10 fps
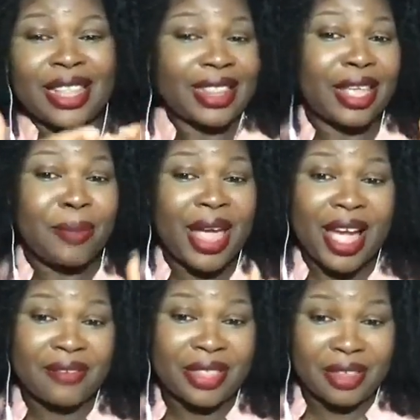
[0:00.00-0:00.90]
they might
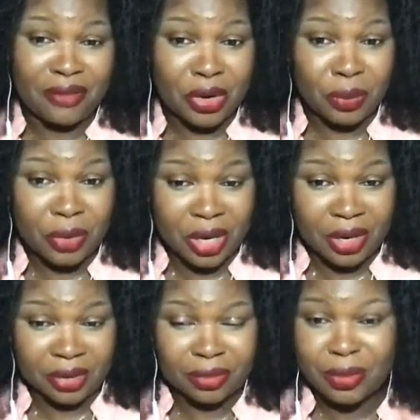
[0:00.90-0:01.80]
have a different
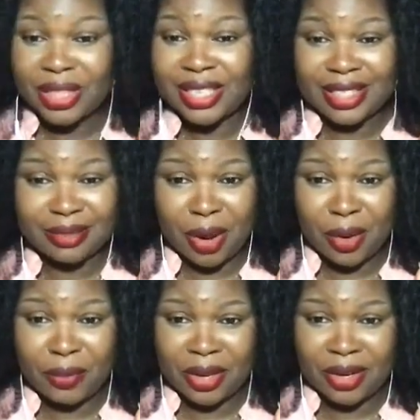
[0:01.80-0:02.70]
opinion, but this is my
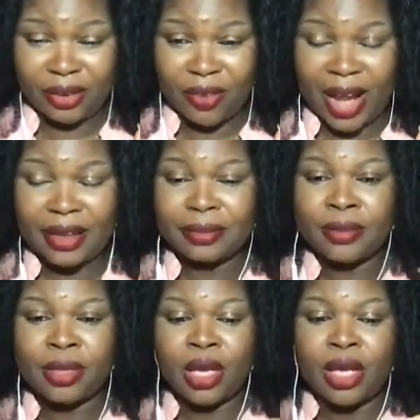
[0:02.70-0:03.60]
opinion, right?
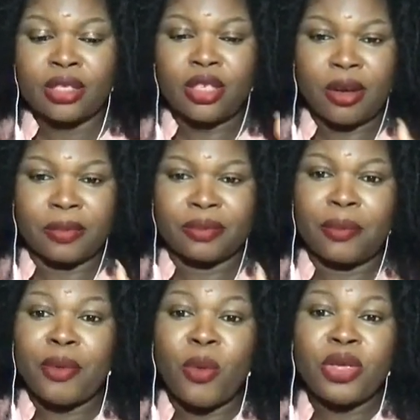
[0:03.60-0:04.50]
So
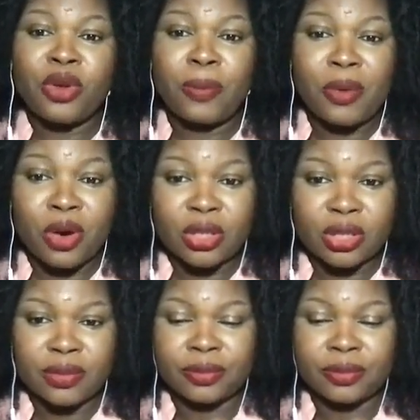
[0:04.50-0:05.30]
but when you post